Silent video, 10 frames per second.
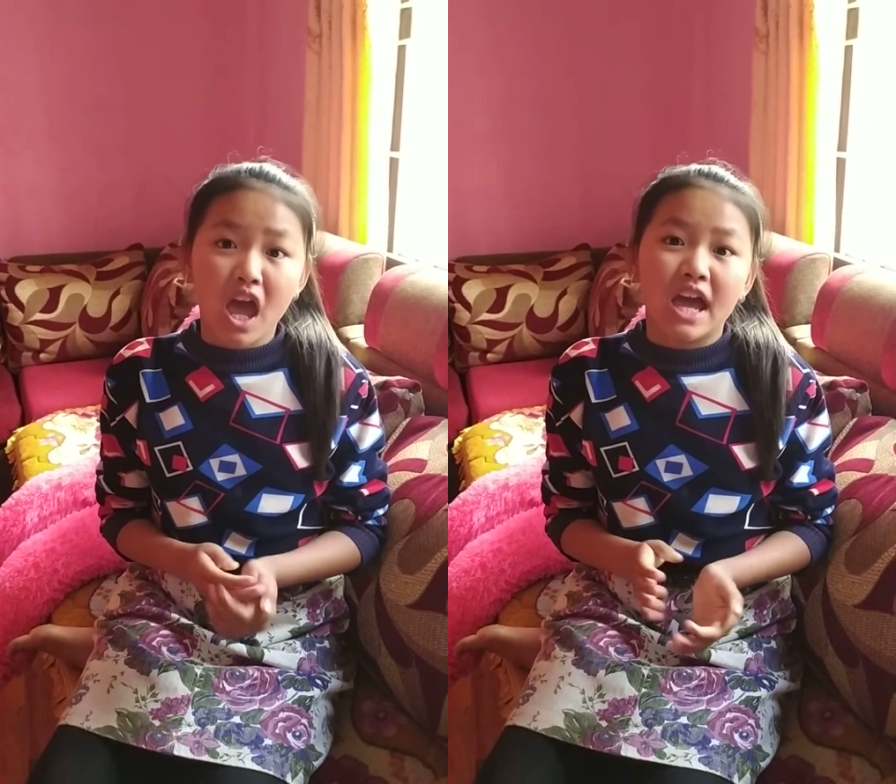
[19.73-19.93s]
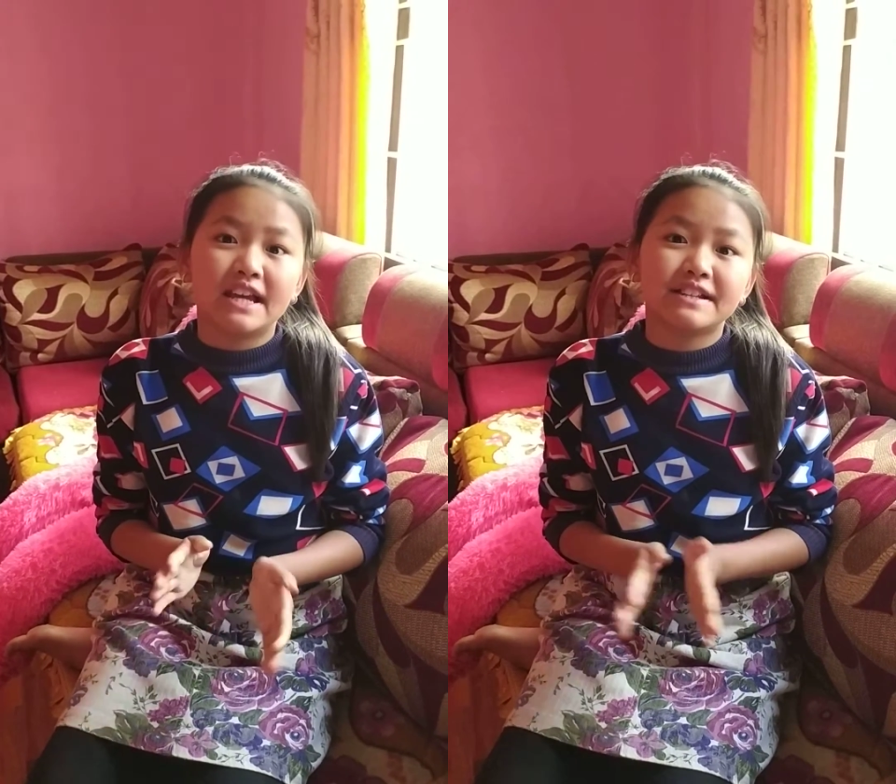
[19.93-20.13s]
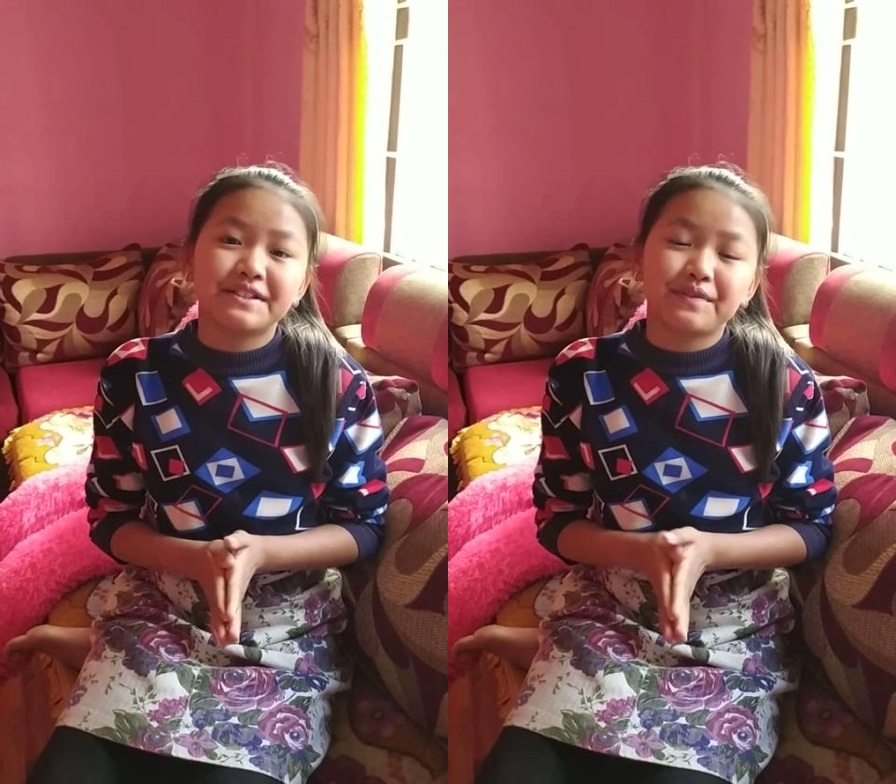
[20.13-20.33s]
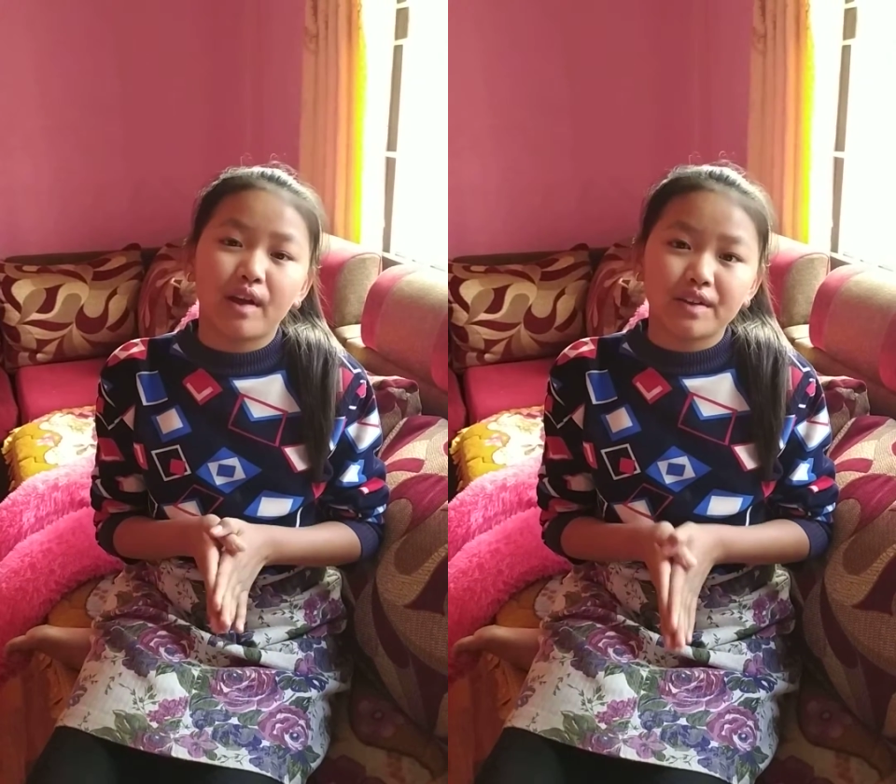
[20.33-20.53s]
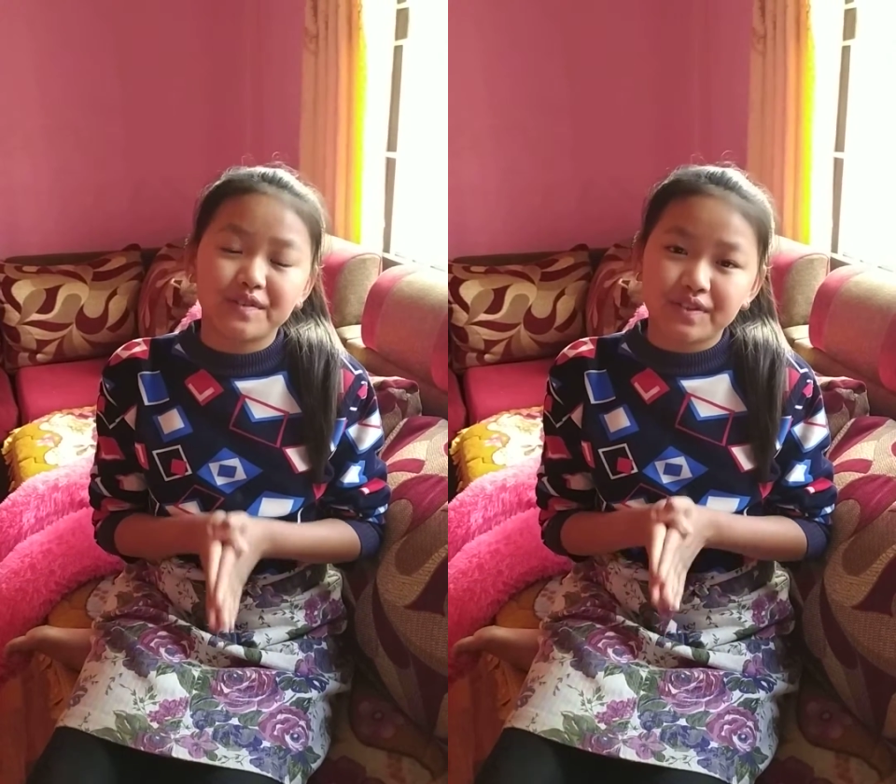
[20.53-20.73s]
it is
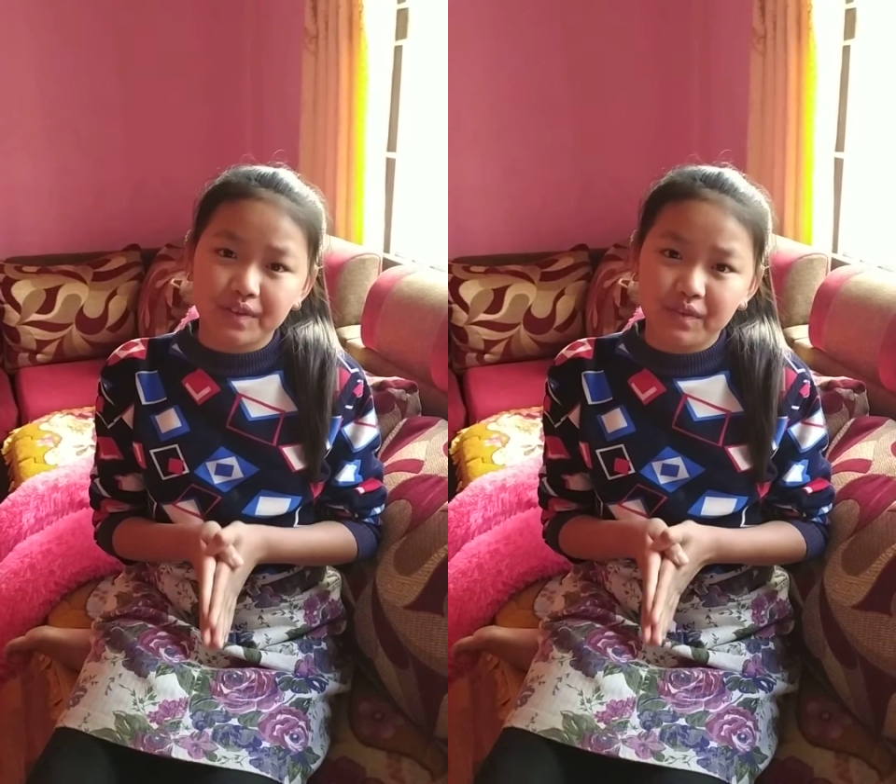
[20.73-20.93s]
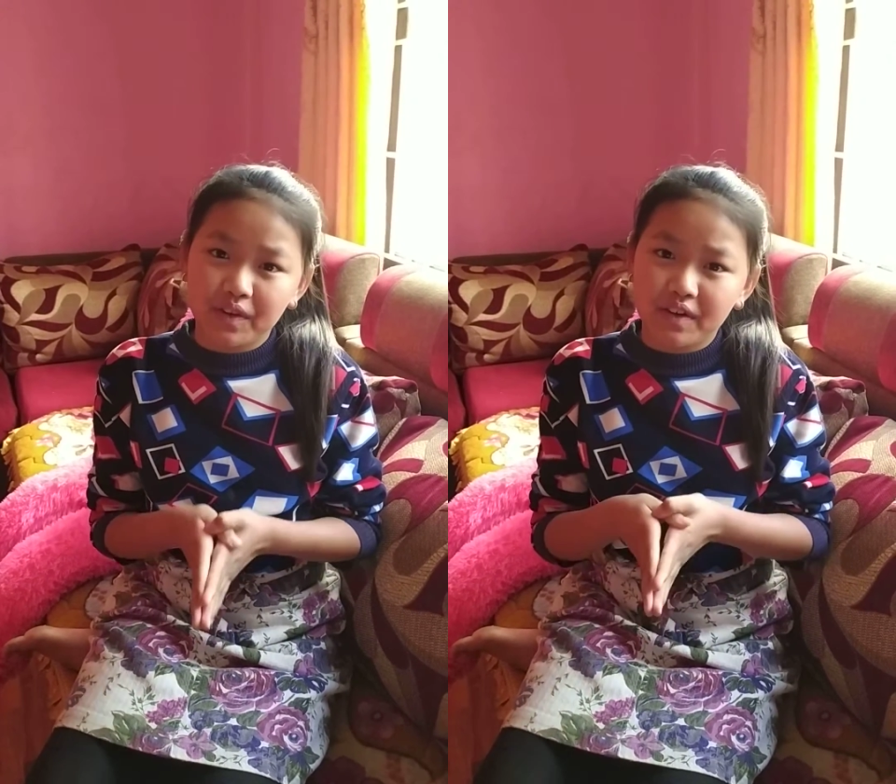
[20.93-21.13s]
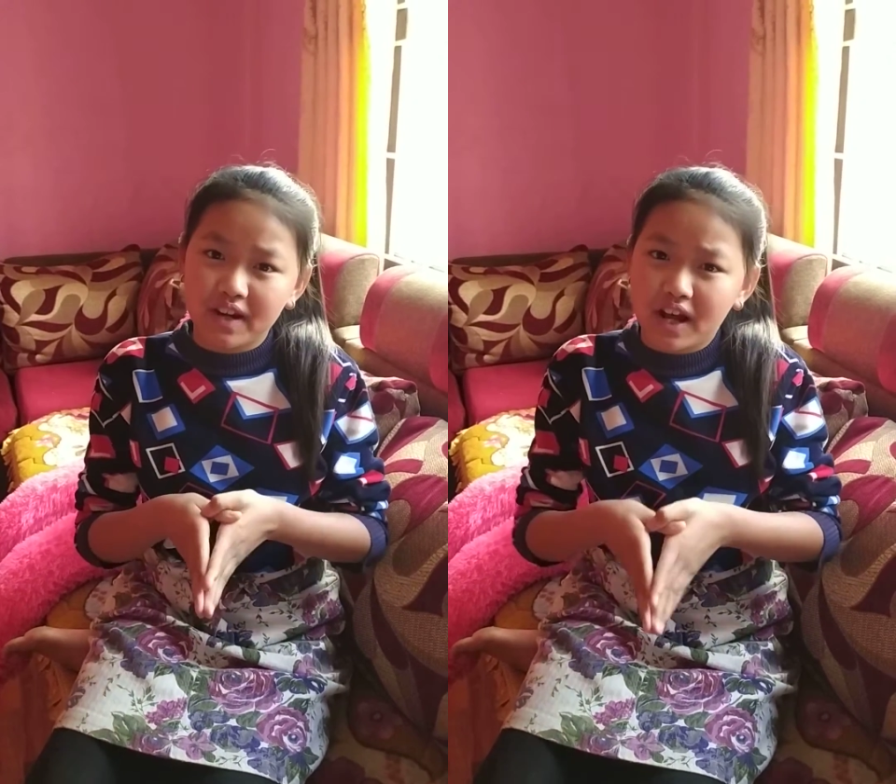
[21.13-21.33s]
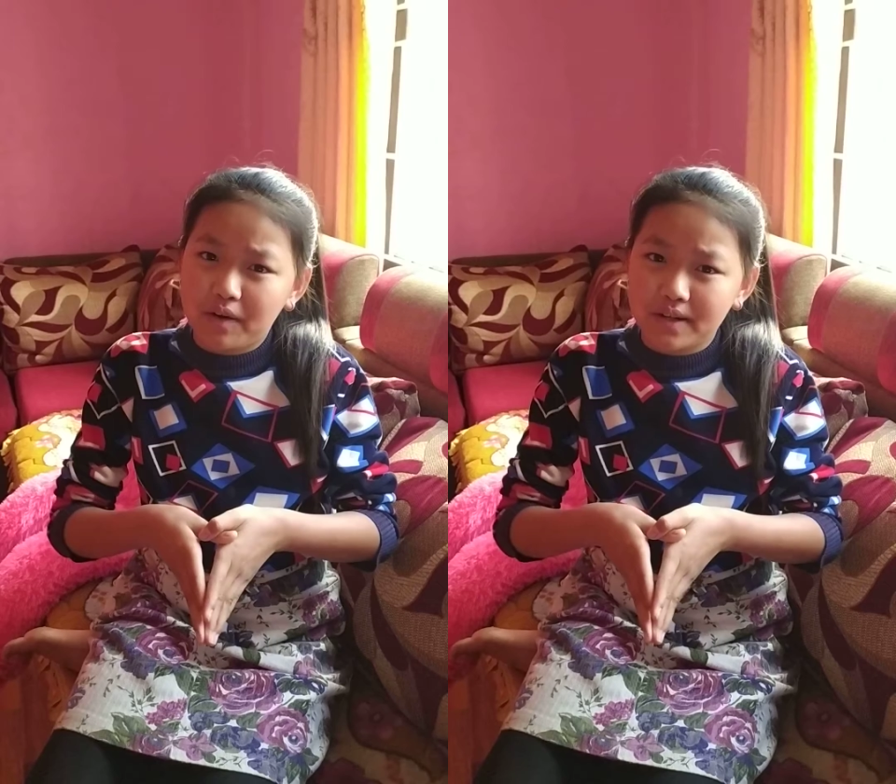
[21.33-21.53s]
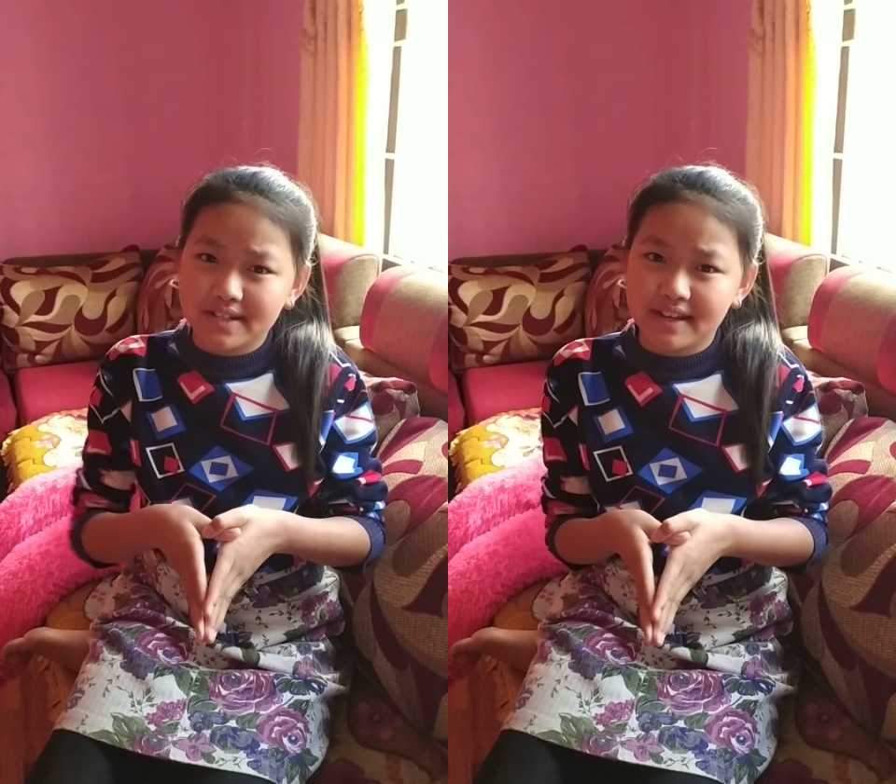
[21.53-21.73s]
very severe
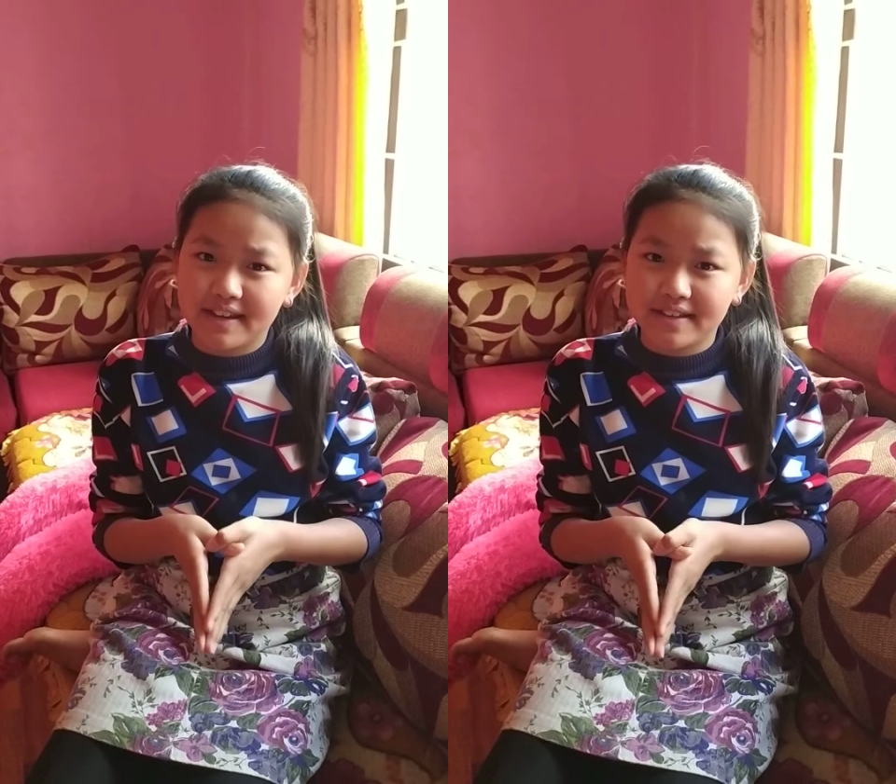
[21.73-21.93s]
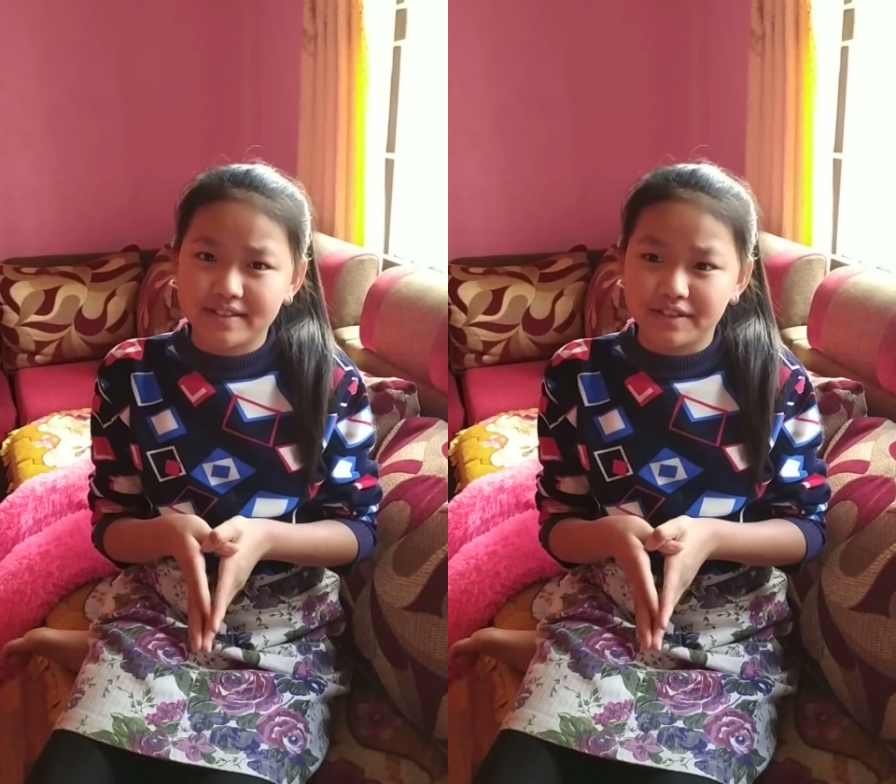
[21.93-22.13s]
nowadays